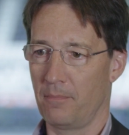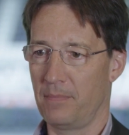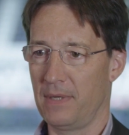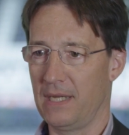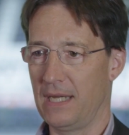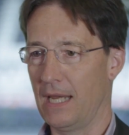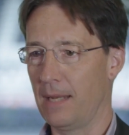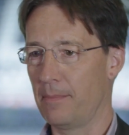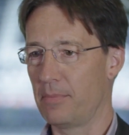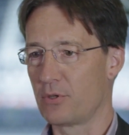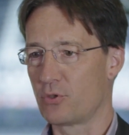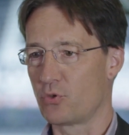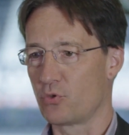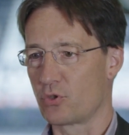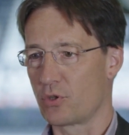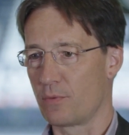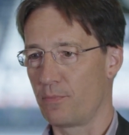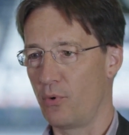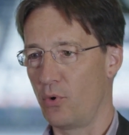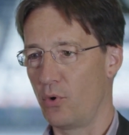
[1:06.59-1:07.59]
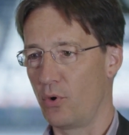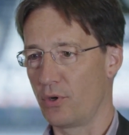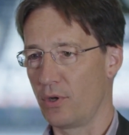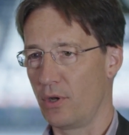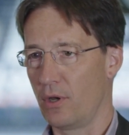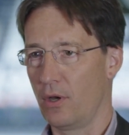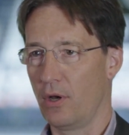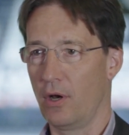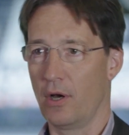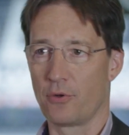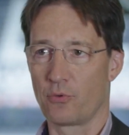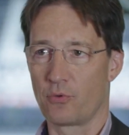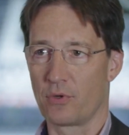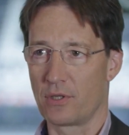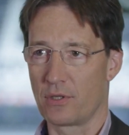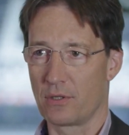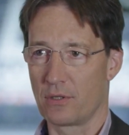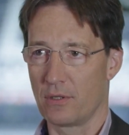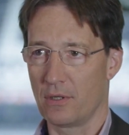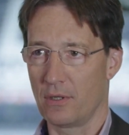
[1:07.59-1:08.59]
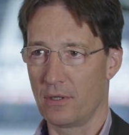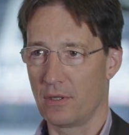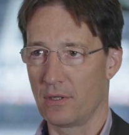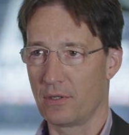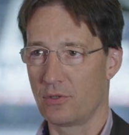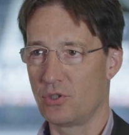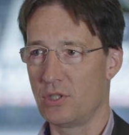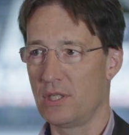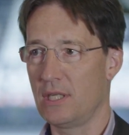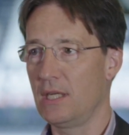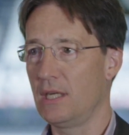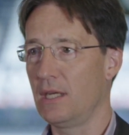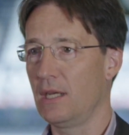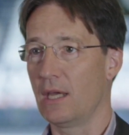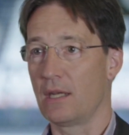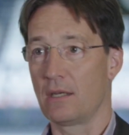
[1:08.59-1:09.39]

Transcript: be able to support 100G